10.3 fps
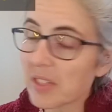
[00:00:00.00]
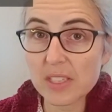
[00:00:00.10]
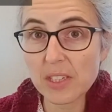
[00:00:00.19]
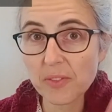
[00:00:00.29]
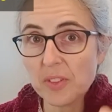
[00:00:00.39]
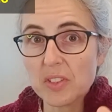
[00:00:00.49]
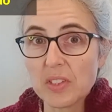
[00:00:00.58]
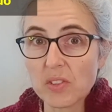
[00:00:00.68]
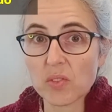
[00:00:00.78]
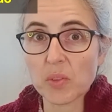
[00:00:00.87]

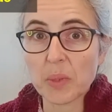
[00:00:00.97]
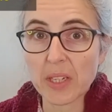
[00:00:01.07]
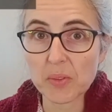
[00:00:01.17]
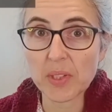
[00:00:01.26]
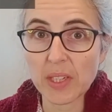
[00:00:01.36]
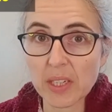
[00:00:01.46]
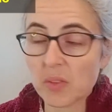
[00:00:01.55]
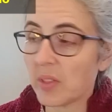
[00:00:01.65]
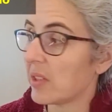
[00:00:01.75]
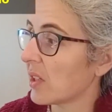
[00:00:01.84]
differences from country to
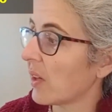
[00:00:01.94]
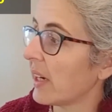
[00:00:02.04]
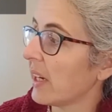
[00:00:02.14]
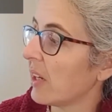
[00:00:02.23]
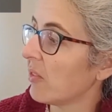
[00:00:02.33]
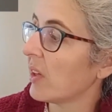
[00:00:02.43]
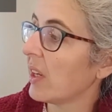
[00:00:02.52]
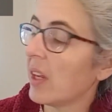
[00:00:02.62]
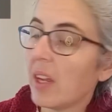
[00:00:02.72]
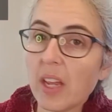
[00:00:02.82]
country. So I have
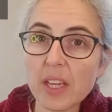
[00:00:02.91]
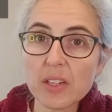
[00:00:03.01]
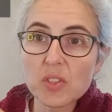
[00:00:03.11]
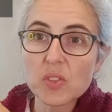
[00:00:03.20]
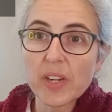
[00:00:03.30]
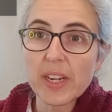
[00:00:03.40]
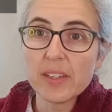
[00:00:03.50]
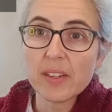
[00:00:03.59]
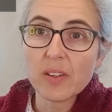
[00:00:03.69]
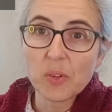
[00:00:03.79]
an
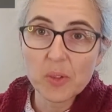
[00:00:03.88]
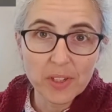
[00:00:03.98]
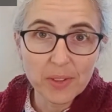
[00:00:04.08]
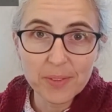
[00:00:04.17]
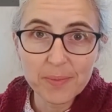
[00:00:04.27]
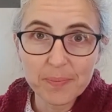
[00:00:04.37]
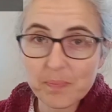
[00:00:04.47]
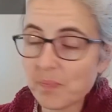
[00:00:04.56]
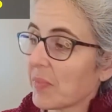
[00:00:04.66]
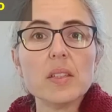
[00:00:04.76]
Australian Ordo.
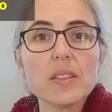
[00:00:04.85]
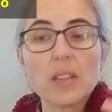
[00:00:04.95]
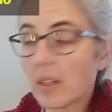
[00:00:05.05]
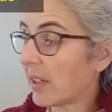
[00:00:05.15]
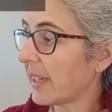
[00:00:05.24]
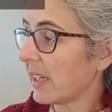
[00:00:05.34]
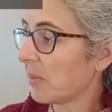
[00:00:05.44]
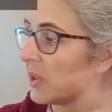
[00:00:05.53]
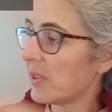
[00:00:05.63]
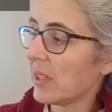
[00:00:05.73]
I
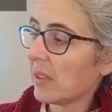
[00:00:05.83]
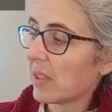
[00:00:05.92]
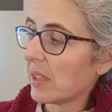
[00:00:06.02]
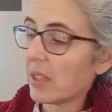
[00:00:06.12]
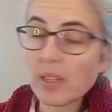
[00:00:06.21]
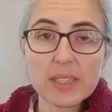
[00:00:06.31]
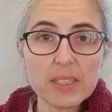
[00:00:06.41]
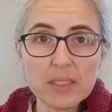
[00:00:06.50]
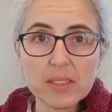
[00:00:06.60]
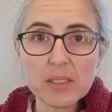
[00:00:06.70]
am using the
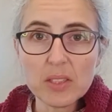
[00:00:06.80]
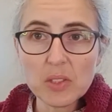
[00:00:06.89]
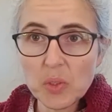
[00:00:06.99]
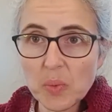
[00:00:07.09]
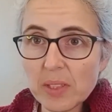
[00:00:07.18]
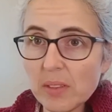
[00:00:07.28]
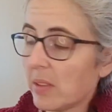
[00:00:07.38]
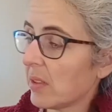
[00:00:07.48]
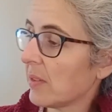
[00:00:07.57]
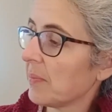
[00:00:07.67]
1962 one
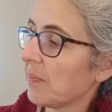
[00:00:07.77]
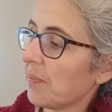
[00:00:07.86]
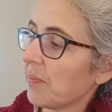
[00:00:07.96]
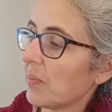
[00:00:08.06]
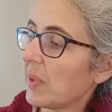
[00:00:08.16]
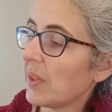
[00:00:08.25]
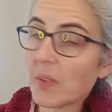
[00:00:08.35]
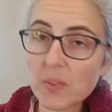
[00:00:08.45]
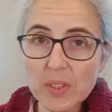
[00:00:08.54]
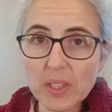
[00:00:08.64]

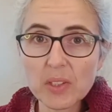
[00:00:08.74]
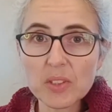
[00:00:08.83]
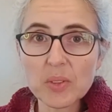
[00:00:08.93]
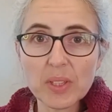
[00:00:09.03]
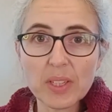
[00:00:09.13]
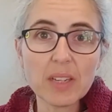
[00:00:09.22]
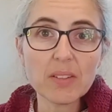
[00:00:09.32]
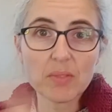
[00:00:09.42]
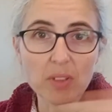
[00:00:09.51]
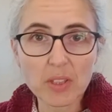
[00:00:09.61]
because I go to a
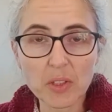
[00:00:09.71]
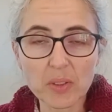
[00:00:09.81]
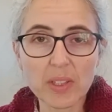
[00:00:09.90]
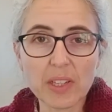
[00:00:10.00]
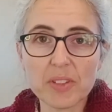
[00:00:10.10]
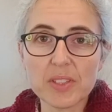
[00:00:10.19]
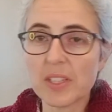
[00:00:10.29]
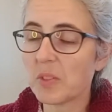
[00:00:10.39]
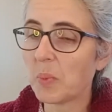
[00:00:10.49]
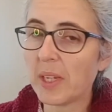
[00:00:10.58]
local
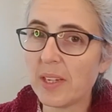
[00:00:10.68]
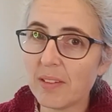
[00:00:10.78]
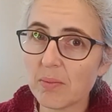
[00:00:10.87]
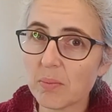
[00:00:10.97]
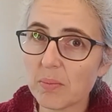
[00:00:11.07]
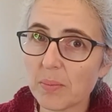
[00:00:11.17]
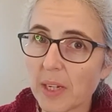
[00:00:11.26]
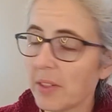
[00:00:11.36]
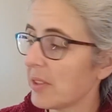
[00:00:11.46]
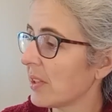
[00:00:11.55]
FSSP
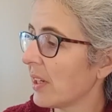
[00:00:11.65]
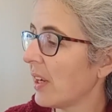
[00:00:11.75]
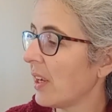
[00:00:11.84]
parish,